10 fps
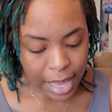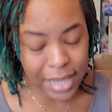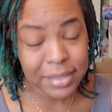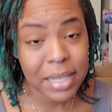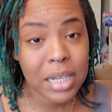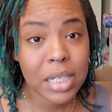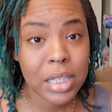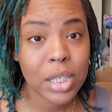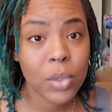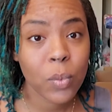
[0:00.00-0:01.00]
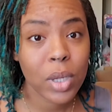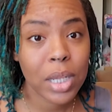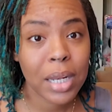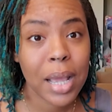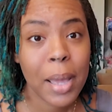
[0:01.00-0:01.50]
And technically you
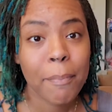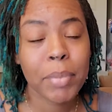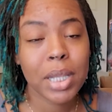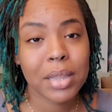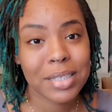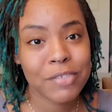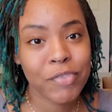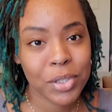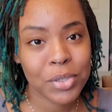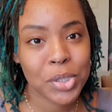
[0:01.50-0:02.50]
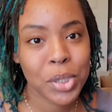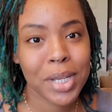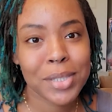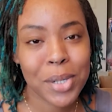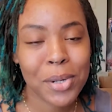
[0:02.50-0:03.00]
wouldn't, but this filler
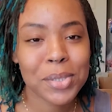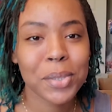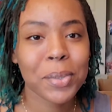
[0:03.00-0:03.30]
tray is also